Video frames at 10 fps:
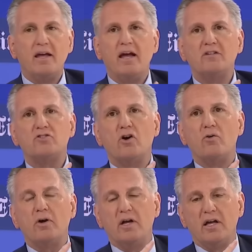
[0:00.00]
And
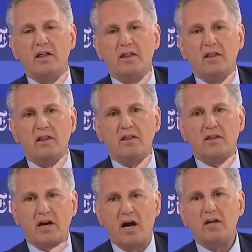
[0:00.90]
so the
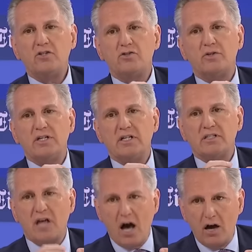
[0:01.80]
country
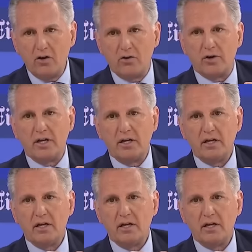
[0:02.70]
is hungry,